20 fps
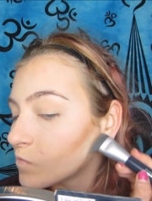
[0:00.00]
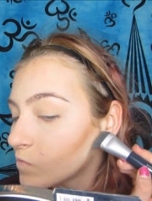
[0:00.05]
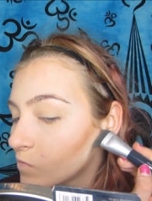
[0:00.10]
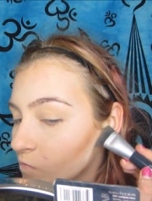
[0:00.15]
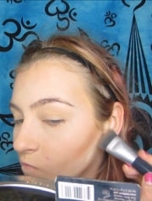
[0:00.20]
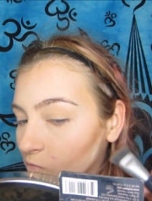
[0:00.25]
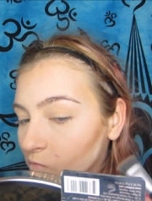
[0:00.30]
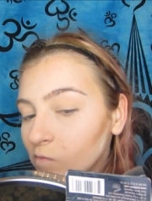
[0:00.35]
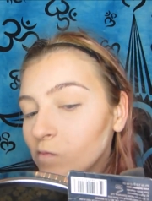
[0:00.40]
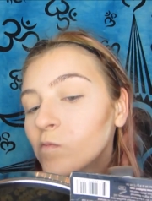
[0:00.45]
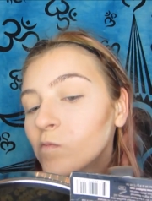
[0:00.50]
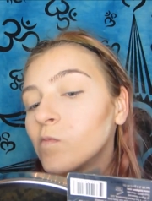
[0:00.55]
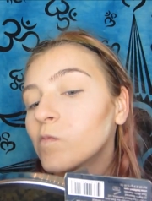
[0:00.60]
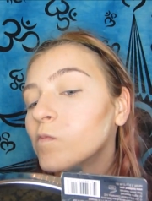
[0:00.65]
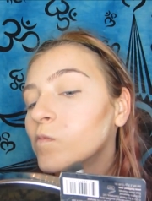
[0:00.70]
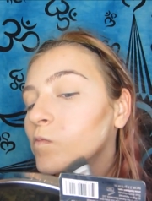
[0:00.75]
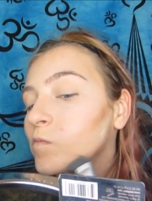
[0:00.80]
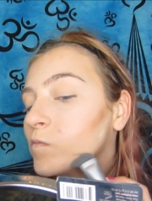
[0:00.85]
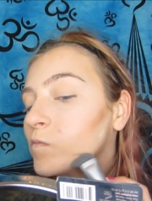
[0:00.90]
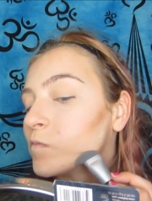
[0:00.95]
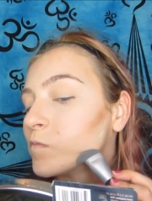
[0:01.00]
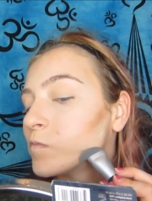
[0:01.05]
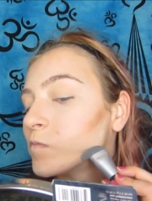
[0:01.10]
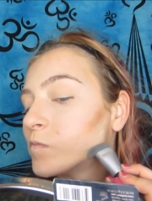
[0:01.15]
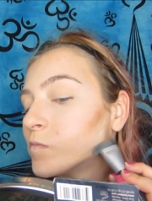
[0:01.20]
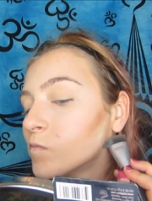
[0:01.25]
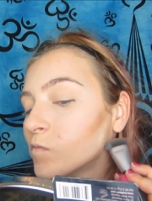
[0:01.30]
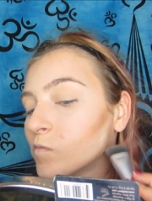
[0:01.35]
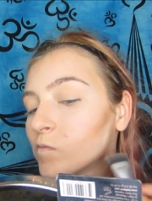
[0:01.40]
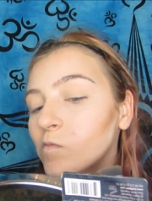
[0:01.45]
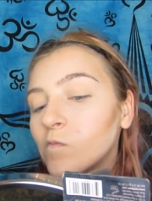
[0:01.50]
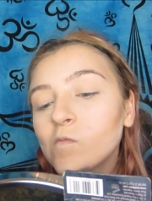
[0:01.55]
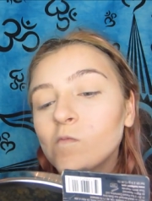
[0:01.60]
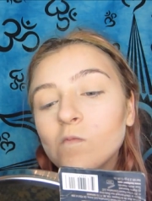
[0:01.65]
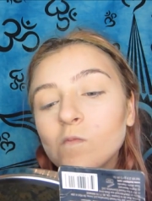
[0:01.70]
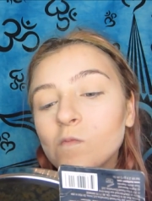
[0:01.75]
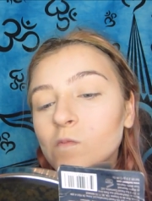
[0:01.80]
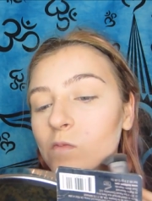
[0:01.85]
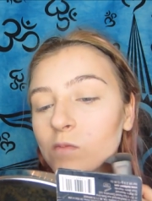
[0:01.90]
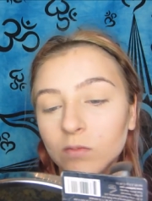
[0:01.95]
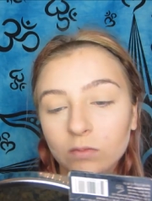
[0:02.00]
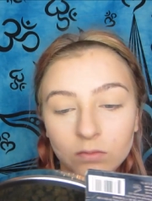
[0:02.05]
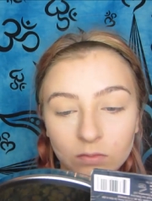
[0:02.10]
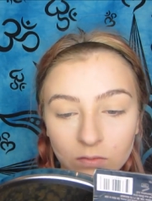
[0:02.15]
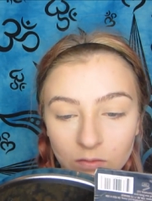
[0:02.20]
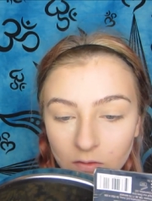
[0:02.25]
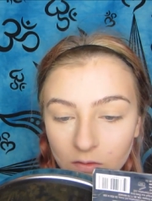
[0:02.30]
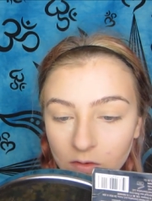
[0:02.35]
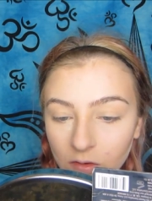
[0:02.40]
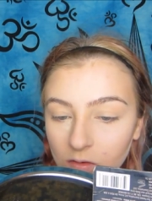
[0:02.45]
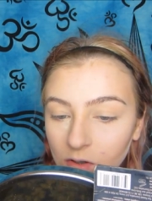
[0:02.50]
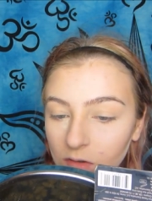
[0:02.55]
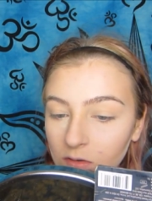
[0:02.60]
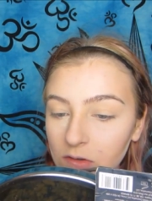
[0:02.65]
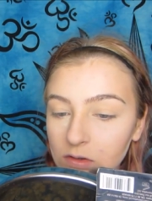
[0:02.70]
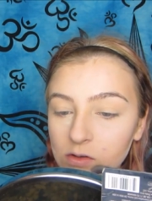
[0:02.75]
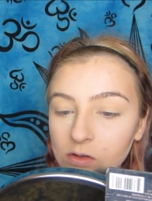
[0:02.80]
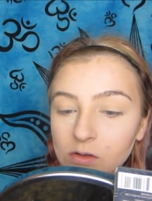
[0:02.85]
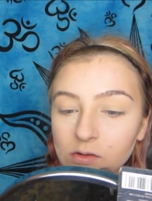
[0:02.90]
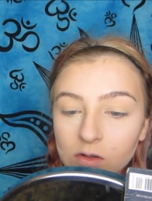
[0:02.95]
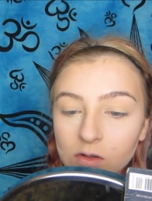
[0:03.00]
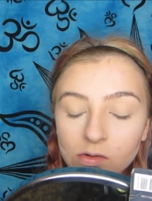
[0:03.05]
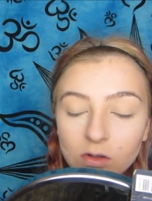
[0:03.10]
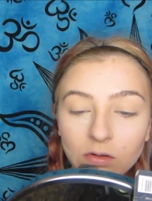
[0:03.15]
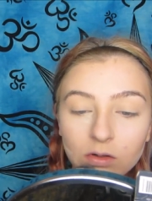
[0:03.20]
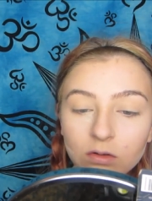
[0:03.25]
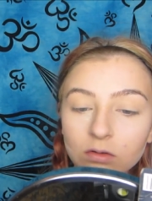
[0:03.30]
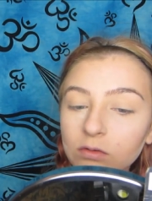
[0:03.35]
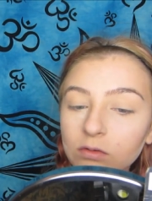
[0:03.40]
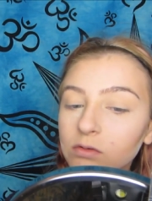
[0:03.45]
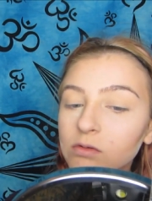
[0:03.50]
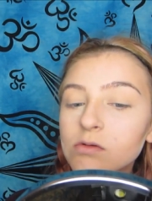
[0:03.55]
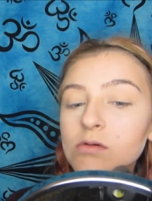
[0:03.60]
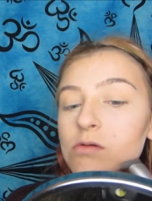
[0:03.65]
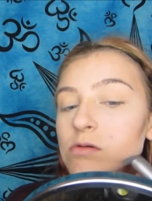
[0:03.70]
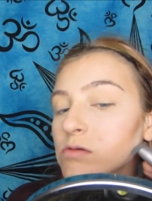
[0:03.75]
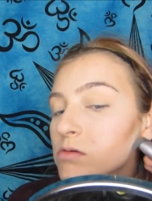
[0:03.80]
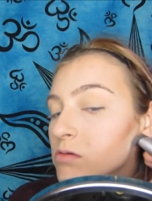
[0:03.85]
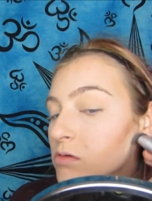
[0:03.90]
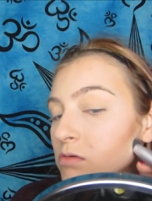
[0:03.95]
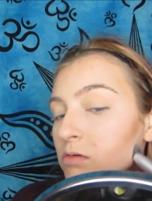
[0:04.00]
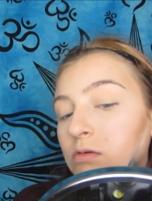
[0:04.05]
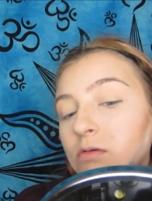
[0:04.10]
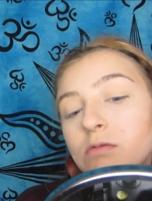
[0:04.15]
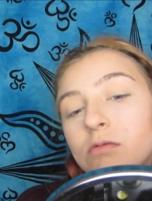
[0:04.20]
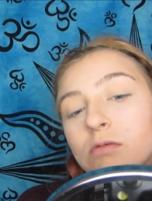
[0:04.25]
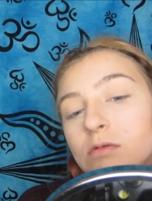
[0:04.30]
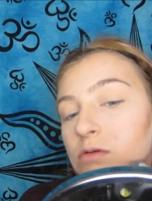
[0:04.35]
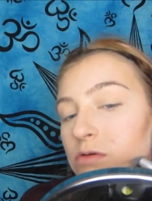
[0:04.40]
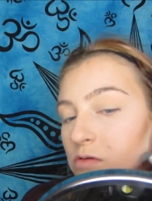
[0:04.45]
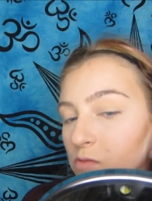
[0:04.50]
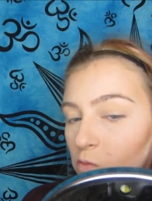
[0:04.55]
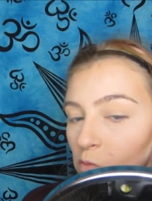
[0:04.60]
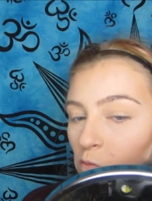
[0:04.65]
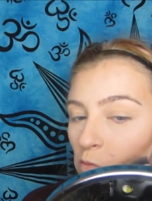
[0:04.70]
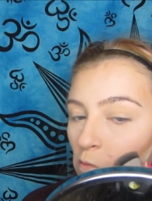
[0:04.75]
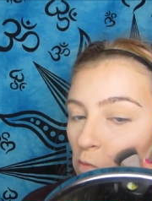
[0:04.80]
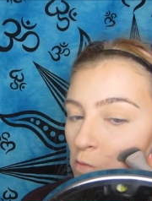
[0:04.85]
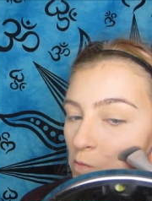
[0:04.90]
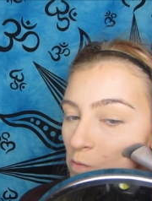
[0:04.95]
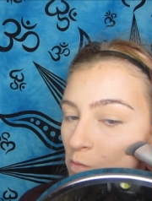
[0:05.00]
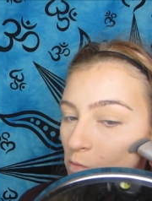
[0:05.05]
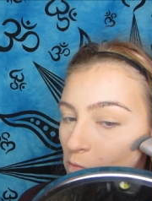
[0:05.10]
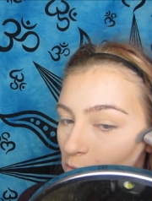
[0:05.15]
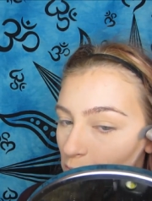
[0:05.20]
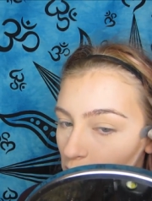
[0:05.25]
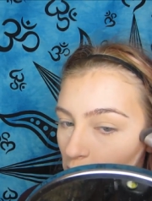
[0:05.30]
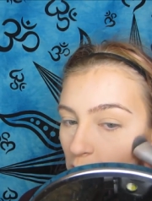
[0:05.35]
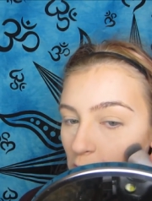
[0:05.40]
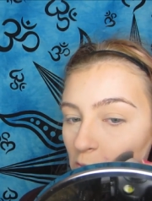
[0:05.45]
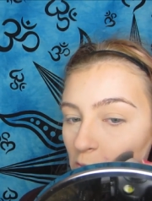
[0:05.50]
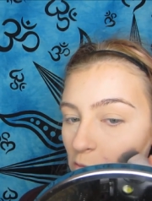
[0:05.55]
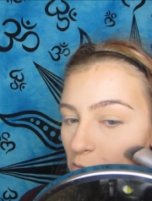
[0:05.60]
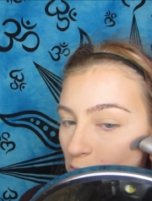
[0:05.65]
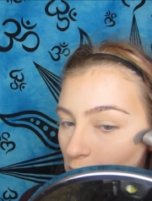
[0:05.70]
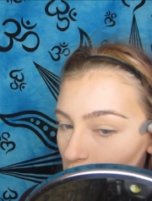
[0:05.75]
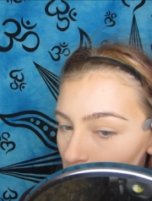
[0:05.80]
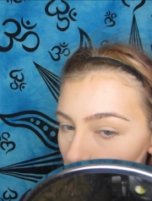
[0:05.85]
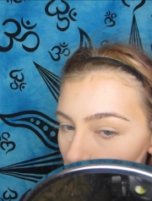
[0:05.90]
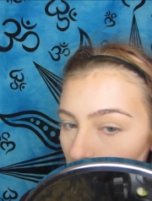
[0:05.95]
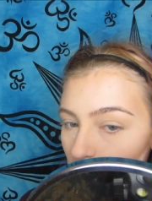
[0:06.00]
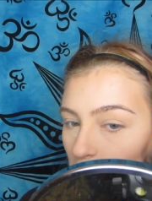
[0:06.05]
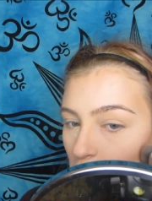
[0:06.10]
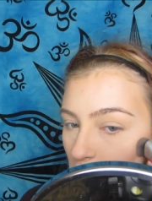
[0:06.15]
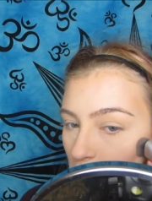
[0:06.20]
Haven't talked to you in a while. Missed you guys. Hmm. Yeah, but so you can just see that's what I'm doing.